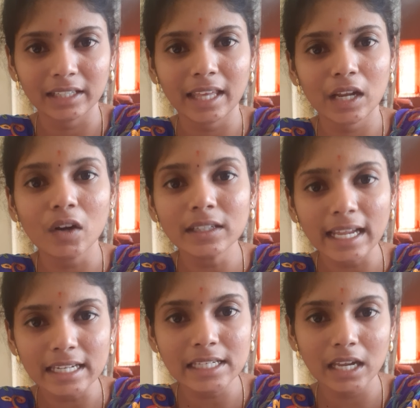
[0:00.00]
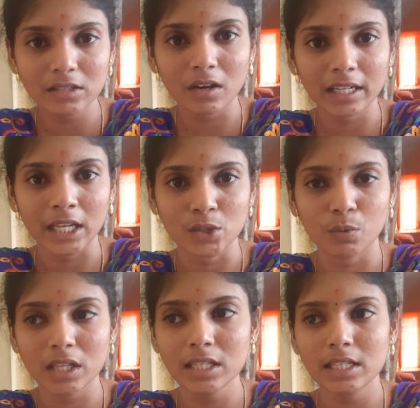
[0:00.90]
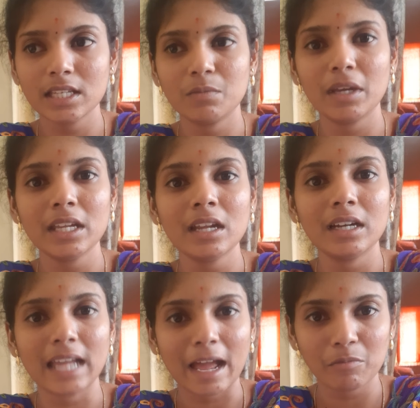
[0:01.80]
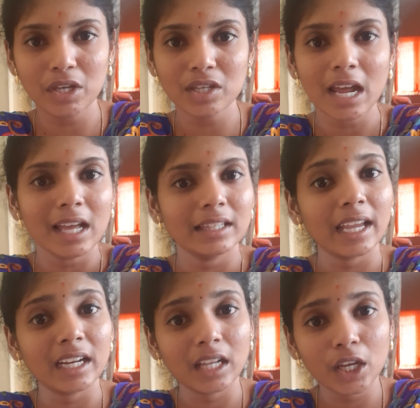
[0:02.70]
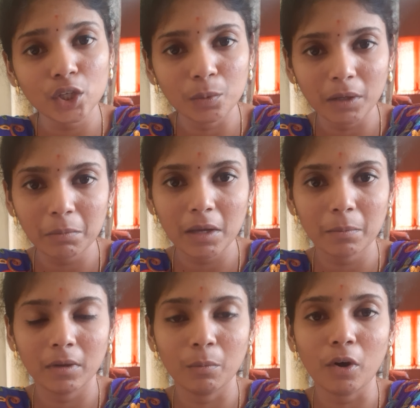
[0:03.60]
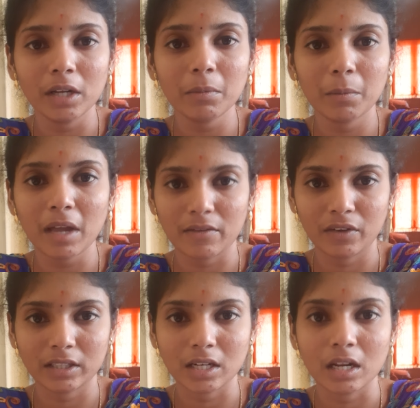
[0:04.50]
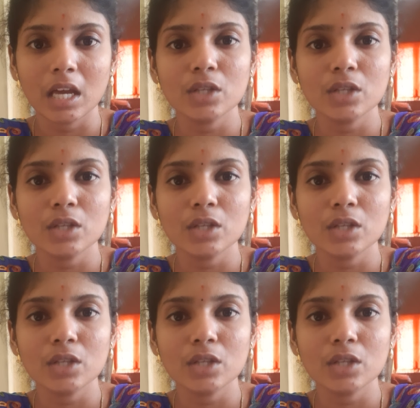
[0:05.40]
They are all delicate organs. Once it has been damaged, the entire human body may be affected.